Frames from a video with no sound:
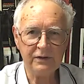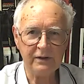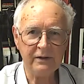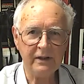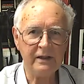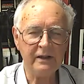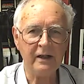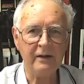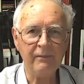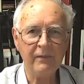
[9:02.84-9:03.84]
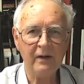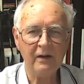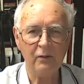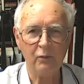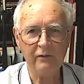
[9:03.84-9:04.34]
in the
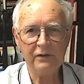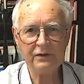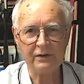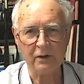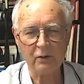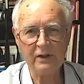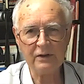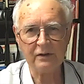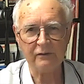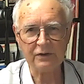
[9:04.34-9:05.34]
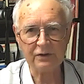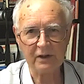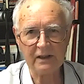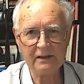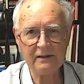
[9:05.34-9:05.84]
rivers and creeks of
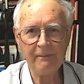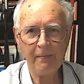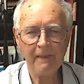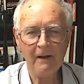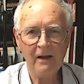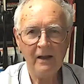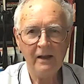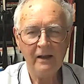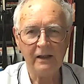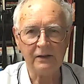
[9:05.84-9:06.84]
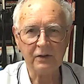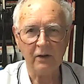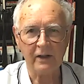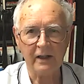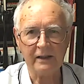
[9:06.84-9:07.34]
Australia. It's got
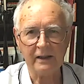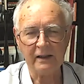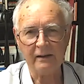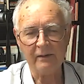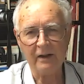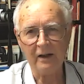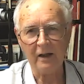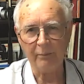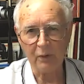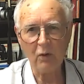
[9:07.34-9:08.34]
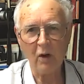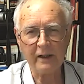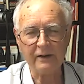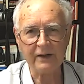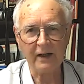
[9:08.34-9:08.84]
a bill like
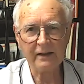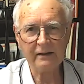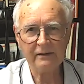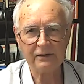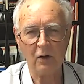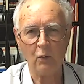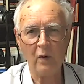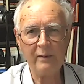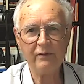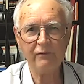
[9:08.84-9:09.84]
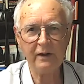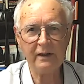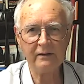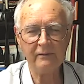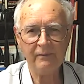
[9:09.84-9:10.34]
a duck. It's got webbed
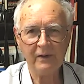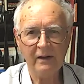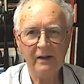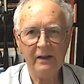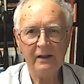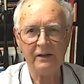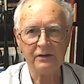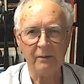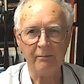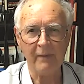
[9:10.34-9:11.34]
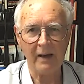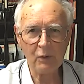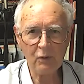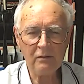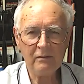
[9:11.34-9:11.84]
feet. It's a
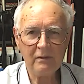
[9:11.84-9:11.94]
mammal